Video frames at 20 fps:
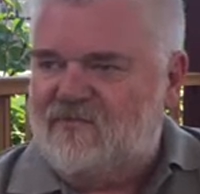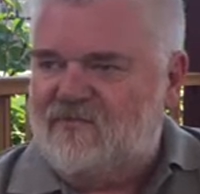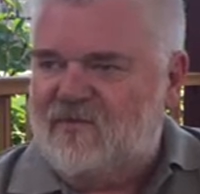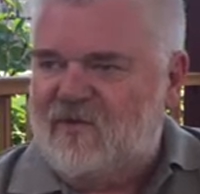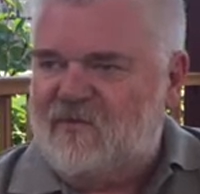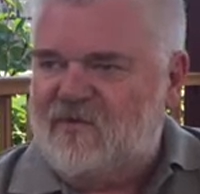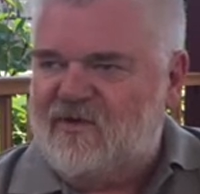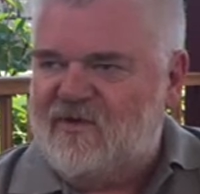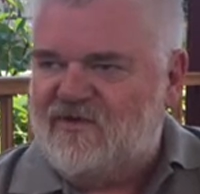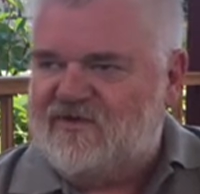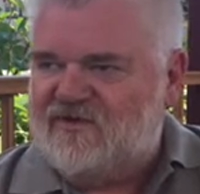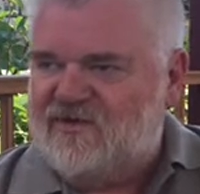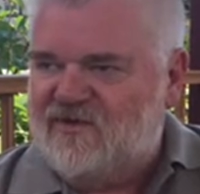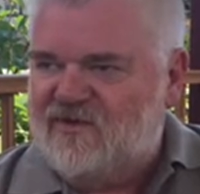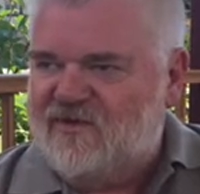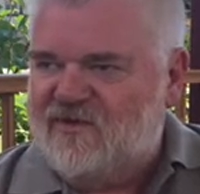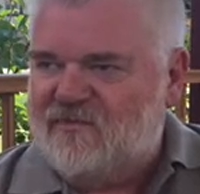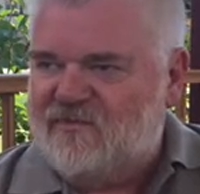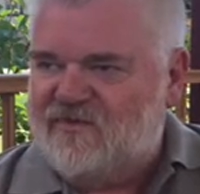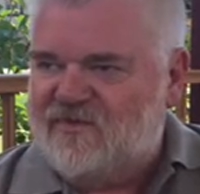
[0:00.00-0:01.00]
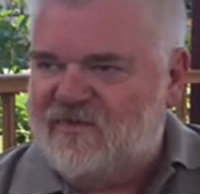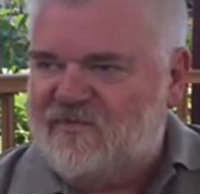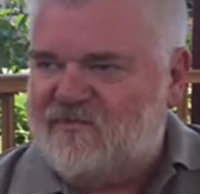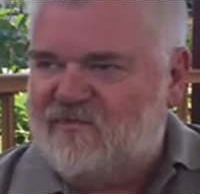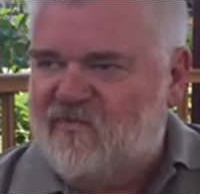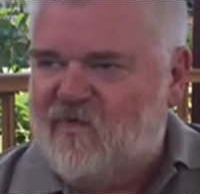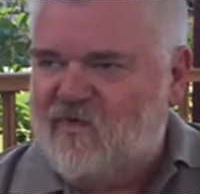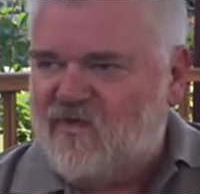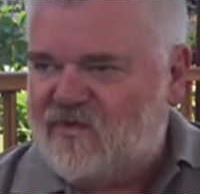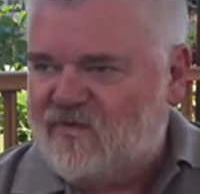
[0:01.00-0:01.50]
When we hit Sydney, it was even
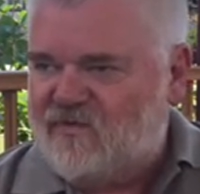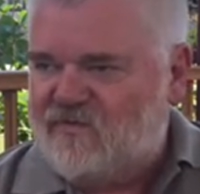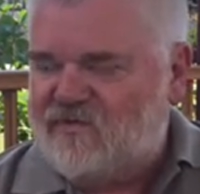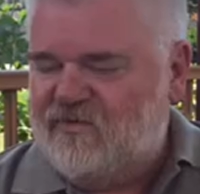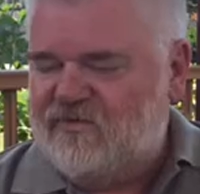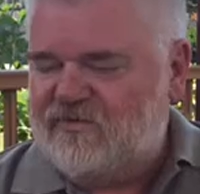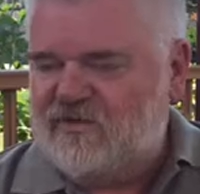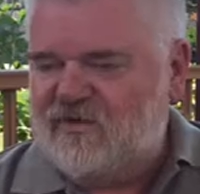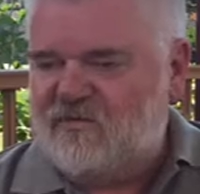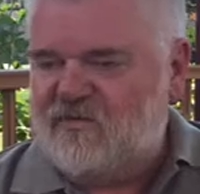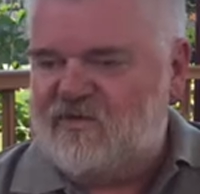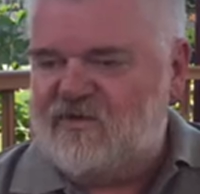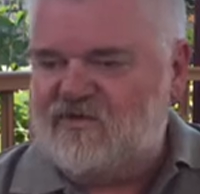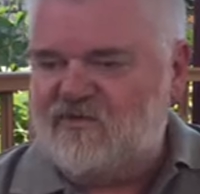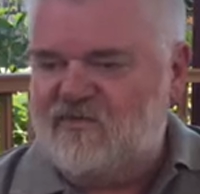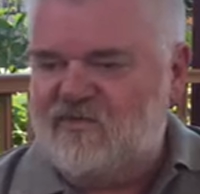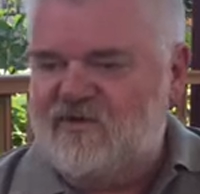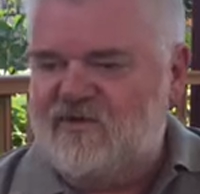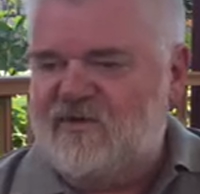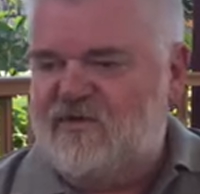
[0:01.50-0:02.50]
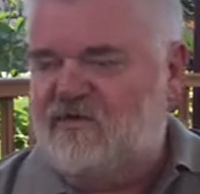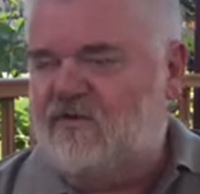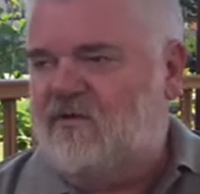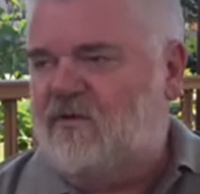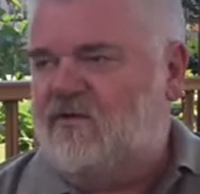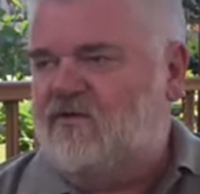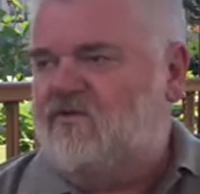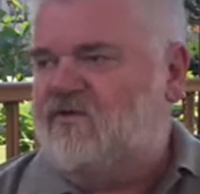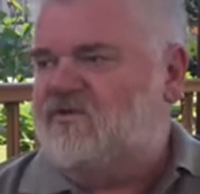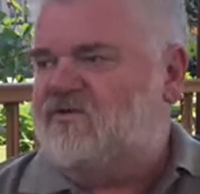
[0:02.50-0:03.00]
more confusing, because we didn't
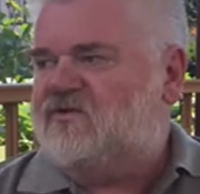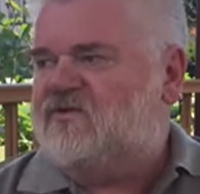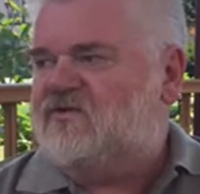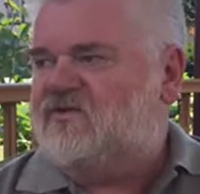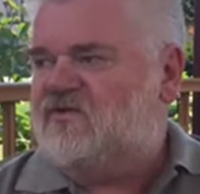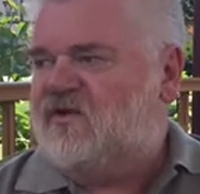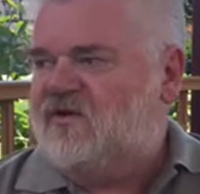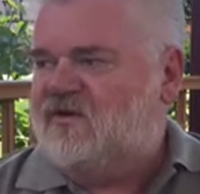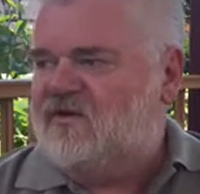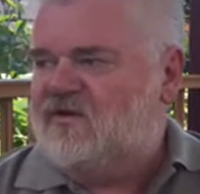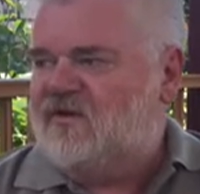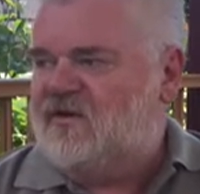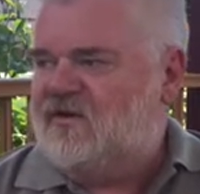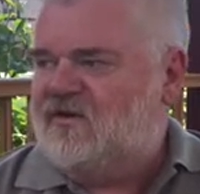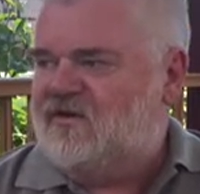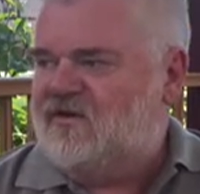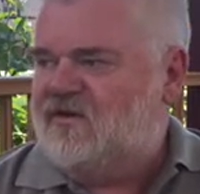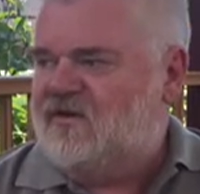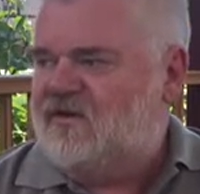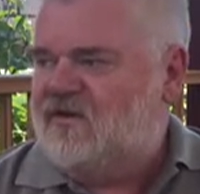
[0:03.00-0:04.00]
know it was Australia Day.